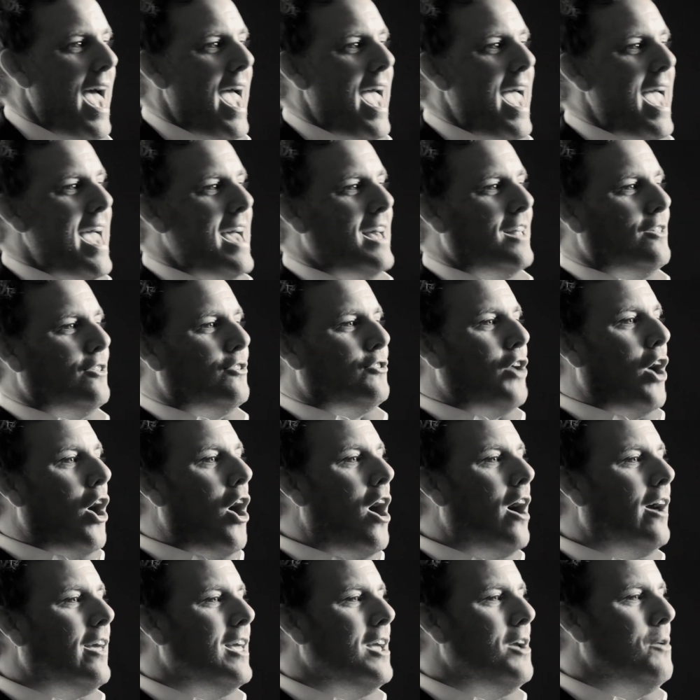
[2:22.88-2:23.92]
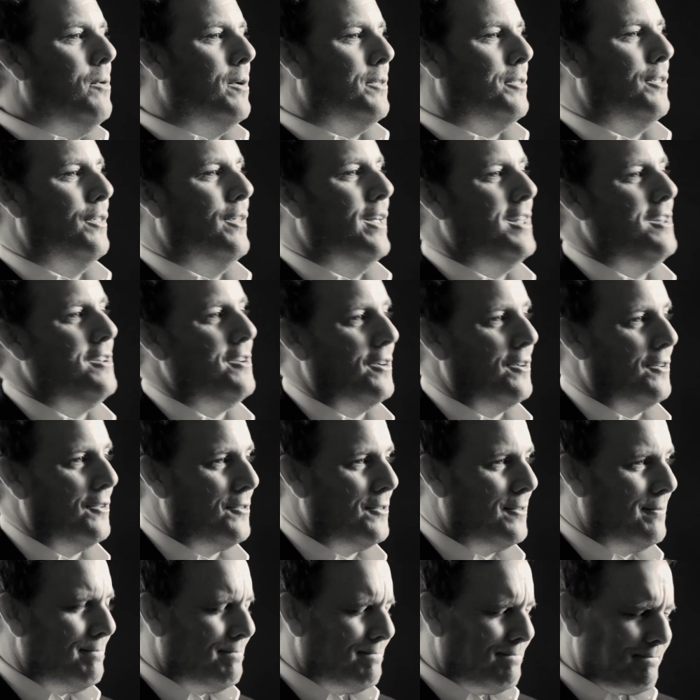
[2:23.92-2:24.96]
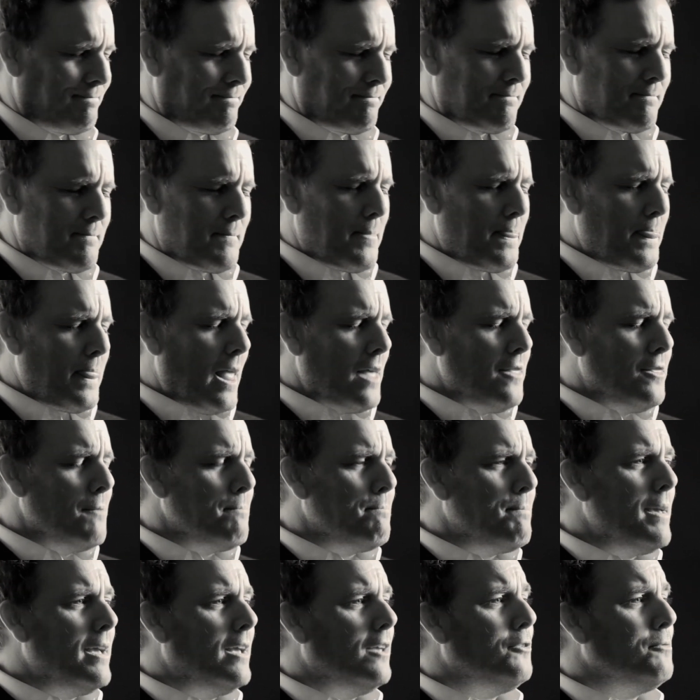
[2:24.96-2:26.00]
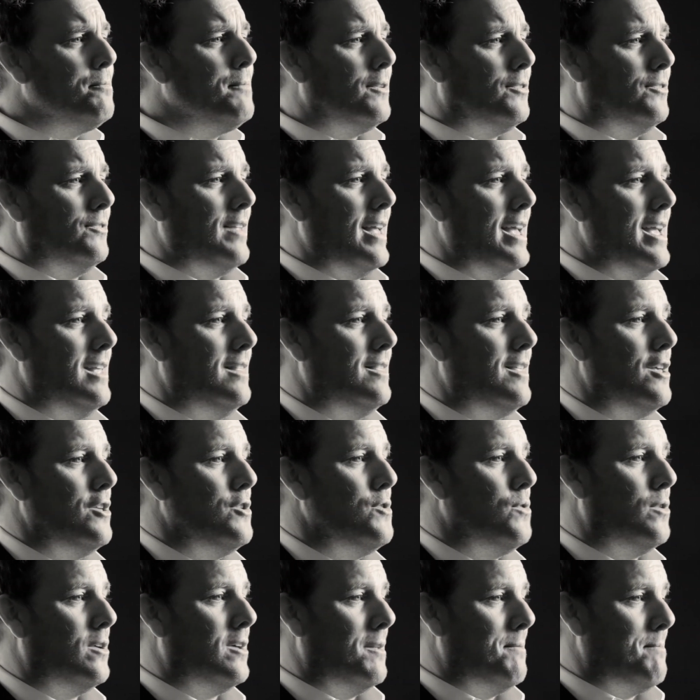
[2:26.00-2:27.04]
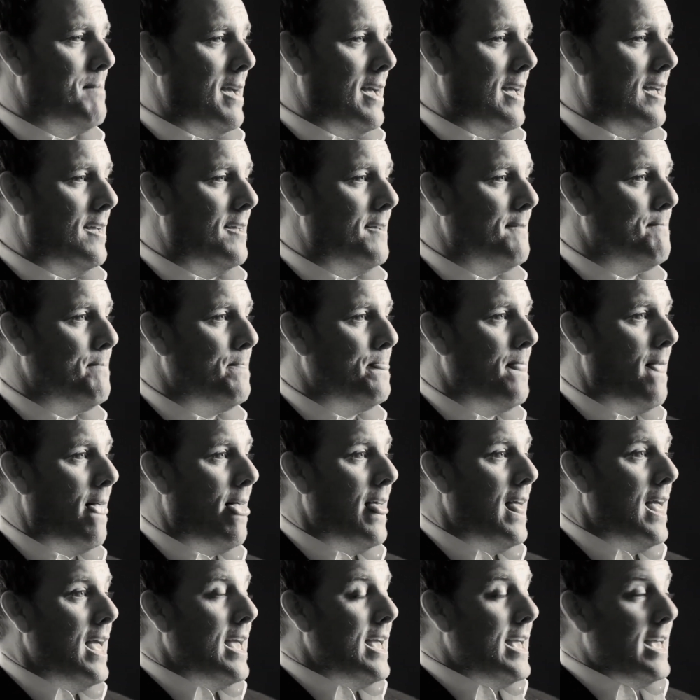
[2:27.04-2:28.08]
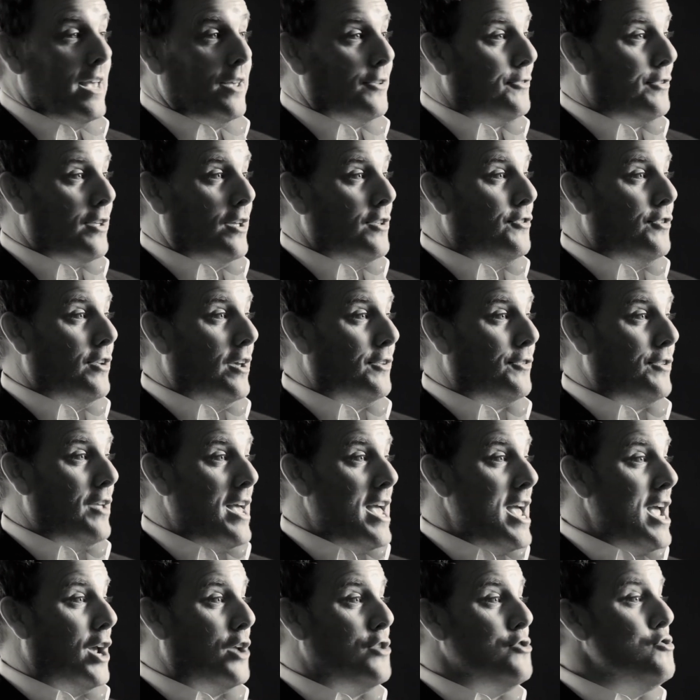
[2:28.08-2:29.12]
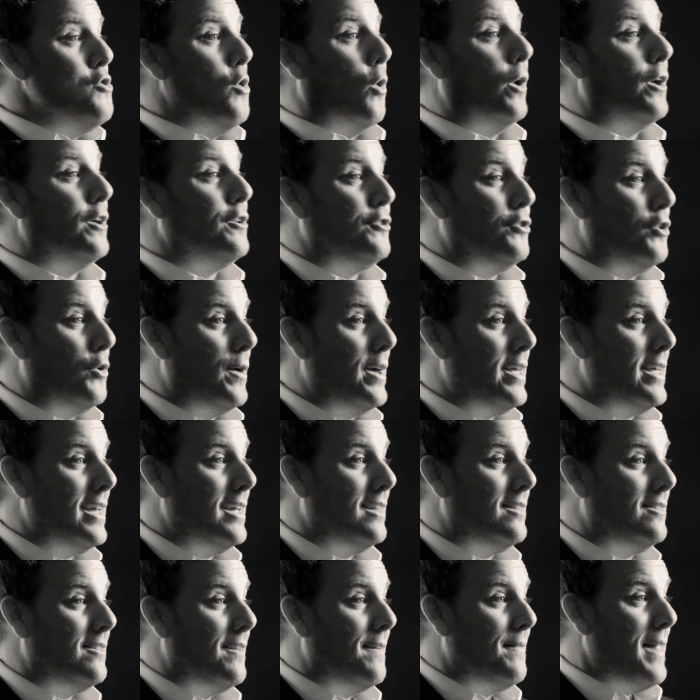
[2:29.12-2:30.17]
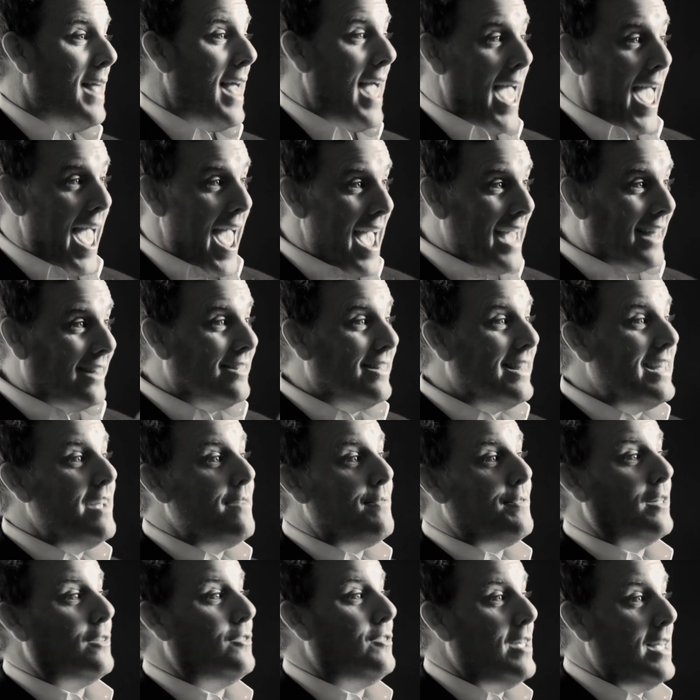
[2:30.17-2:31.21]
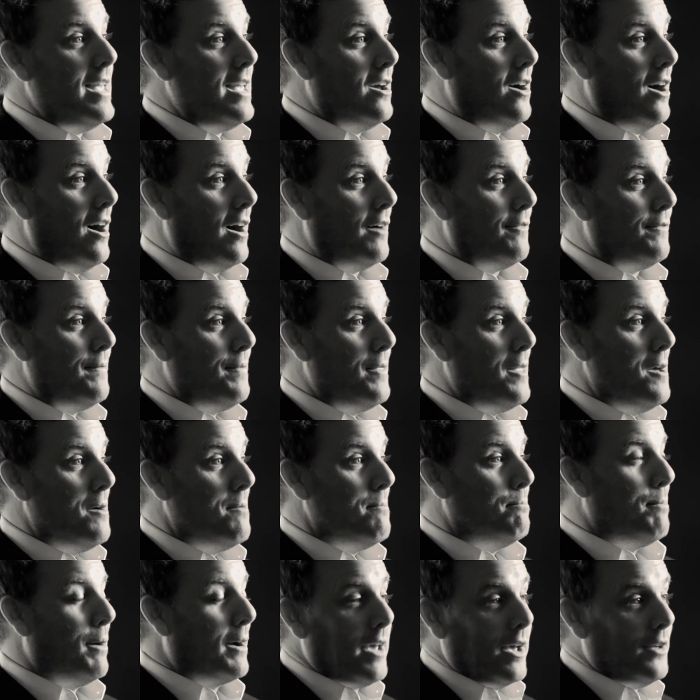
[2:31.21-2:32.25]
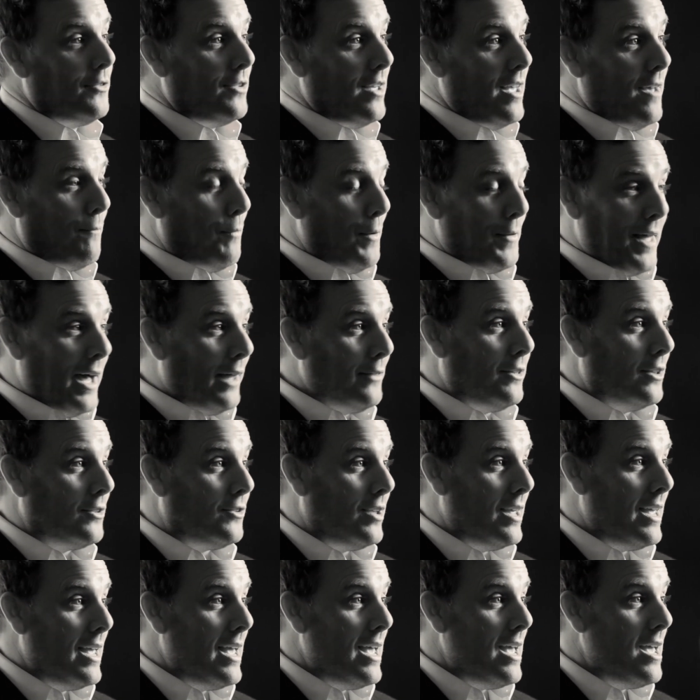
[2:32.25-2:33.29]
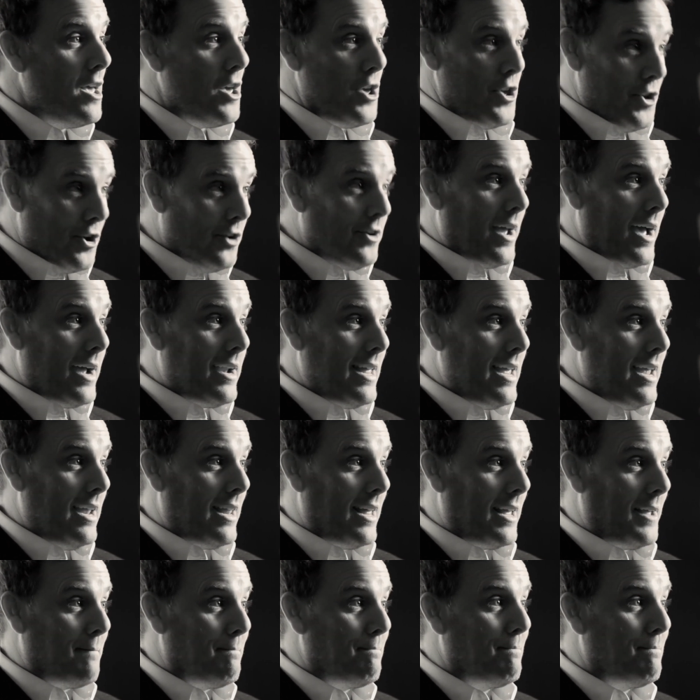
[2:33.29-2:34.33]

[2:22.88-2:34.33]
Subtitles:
And talking with lenders, the biggest mistake that you can make is to just ignore doing it and leave the T off. Because if without the T, you're not eating.